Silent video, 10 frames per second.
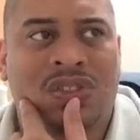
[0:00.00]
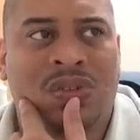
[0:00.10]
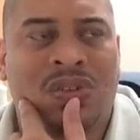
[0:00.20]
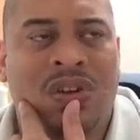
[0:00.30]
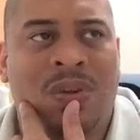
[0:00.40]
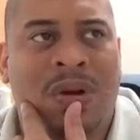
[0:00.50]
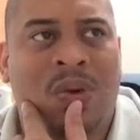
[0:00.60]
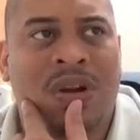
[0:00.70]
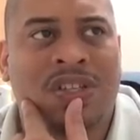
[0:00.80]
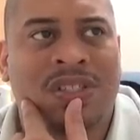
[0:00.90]
You know, my
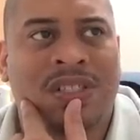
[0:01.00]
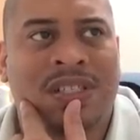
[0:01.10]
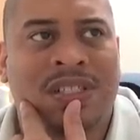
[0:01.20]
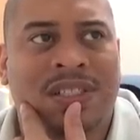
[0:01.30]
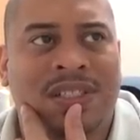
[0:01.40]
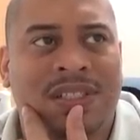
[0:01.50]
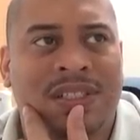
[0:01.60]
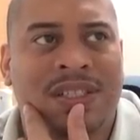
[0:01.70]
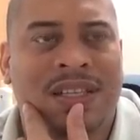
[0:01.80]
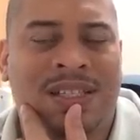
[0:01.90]
question is,
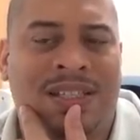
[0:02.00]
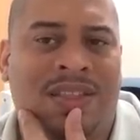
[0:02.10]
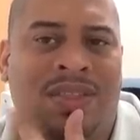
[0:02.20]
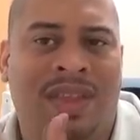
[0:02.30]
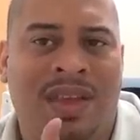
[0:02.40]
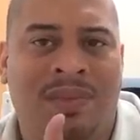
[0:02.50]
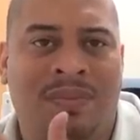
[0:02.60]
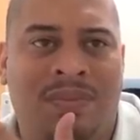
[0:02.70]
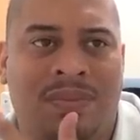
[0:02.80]
is it them?